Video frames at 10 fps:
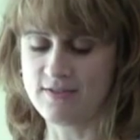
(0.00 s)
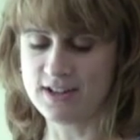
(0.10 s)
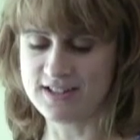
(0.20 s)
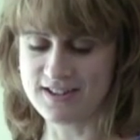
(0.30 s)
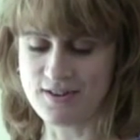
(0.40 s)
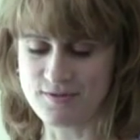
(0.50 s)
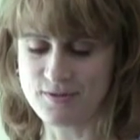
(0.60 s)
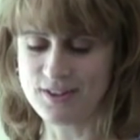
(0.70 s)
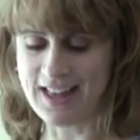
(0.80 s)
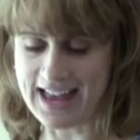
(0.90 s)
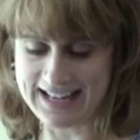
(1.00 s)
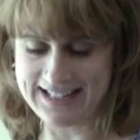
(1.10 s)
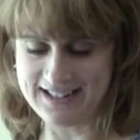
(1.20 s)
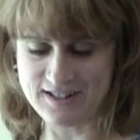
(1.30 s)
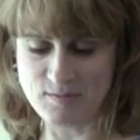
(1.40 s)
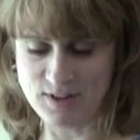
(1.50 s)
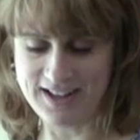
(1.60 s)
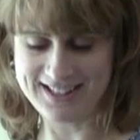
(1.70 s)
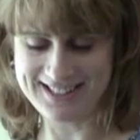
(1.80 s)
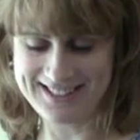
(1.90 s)
evidence of lagging
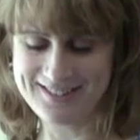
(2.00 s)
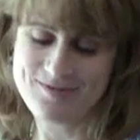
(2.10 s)
assimilation.